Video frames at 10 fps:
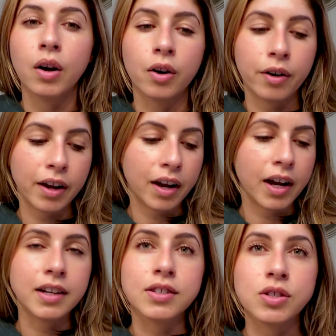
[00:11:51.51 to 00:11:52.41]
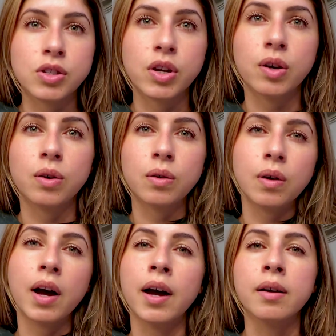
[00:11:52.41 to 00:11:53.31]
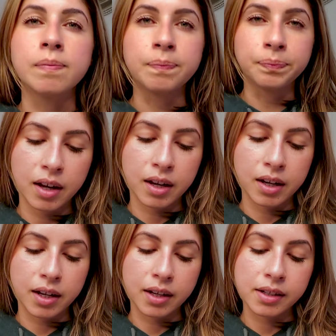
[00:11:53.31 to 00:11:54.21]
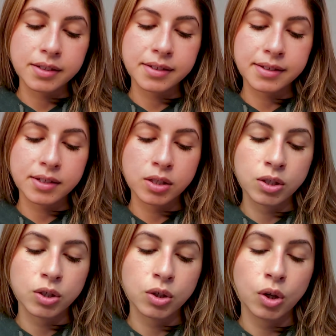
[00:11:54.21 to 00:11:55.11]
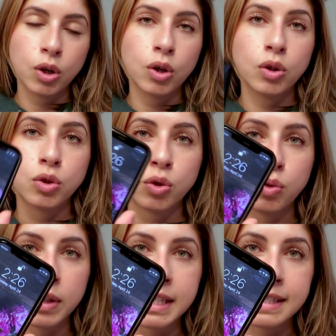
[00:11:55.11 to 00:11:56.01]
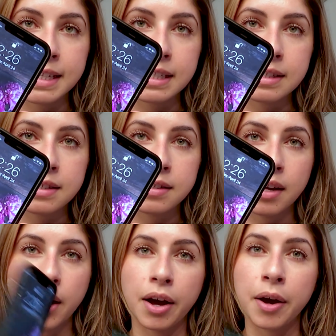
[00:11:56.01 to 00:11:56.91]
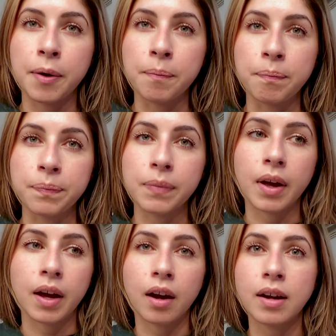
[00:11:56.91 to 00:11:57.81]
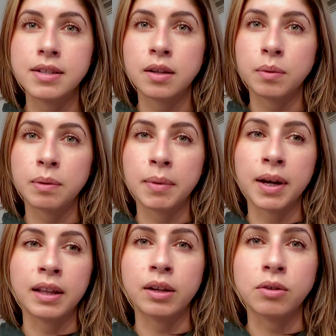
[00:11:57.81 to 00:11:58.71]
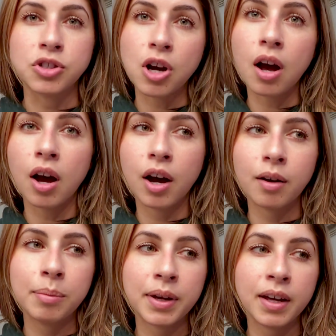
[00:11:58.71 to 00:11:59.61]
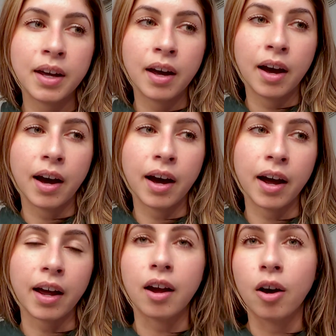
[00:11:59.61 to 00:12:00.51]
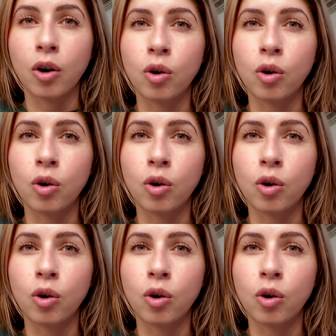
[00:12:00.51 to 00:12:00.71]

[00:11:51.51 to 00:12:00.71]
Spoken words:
Alright guys, so it is 2:26. I got done with my little jog. I got